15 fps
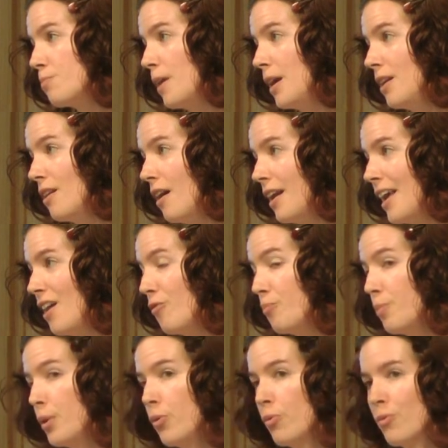may not have
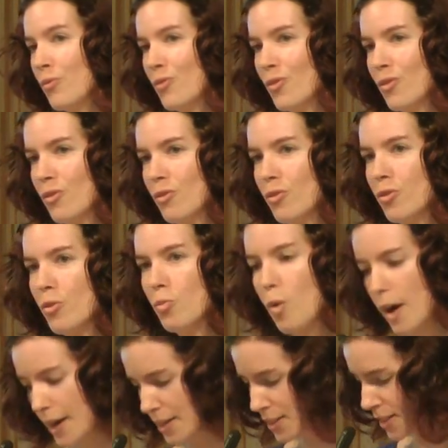been the
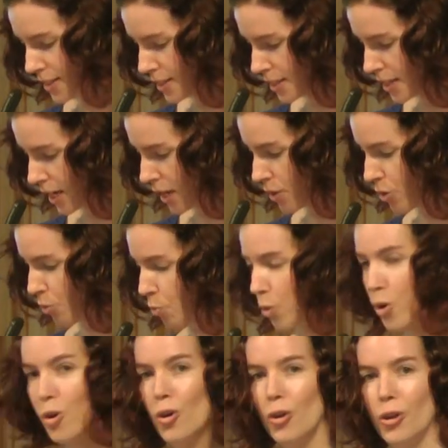wisest thing in the
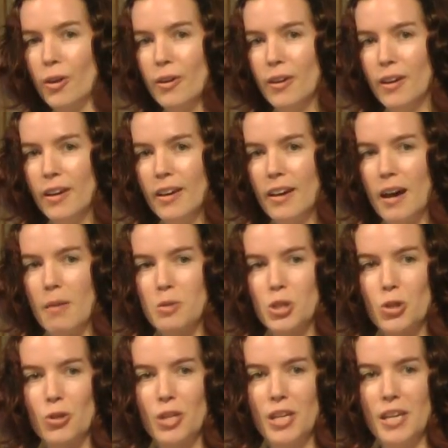world. I'm
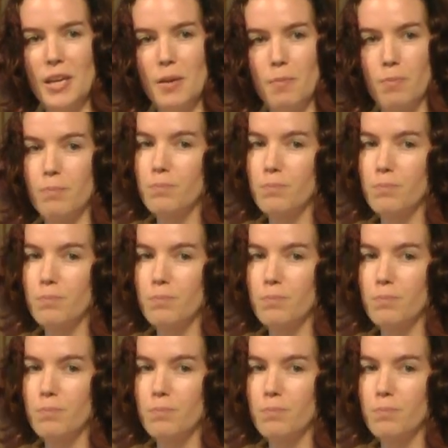sure he